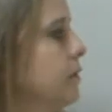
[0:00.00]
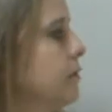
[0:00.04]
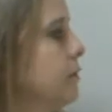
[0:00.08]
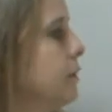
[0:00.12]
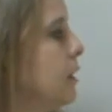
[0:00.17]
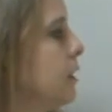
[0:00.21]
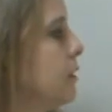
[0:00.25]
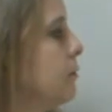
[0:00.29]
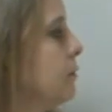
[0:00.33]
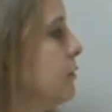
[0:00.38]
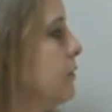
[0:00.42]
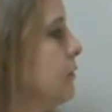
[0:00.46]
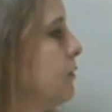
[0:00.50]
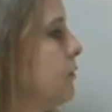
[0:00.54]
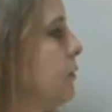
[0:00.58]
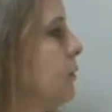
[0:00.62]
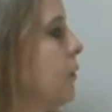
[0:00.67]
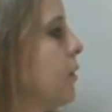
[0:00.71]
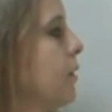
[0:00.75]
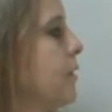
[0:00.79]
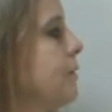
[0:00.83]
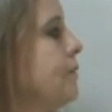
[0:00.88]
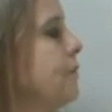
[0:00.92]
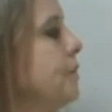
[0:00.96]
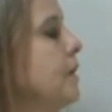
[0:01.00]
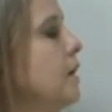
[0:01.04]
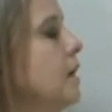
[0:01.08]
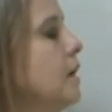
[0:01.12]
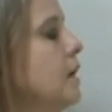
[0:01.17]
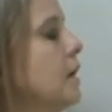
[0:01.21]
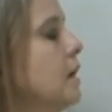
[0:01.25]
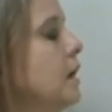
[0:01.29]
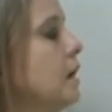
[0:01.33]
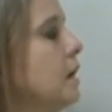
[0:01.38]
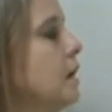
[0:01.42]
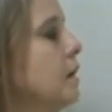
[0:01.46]
about it before.
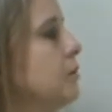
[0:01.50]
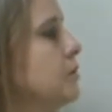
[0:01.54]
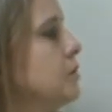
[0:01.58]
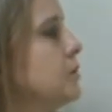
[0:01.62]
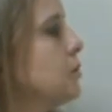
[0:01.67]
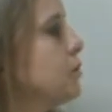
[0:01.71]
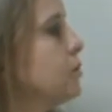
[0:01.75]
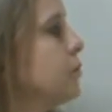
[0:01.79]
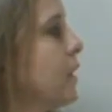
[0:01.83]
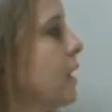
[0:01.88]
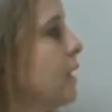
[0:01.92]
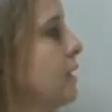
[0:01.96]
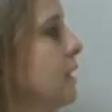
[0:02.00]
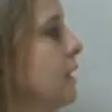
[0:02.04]
So write